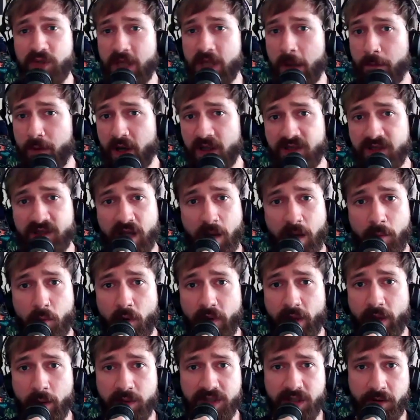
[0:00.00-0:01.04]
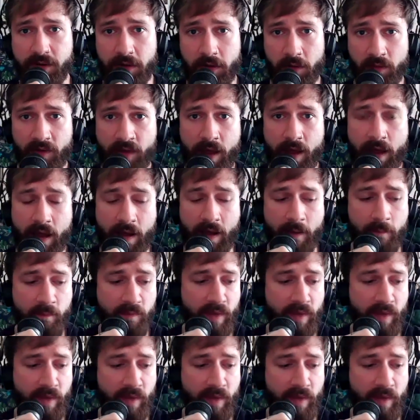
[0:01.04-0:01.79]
by step what they were doing on there.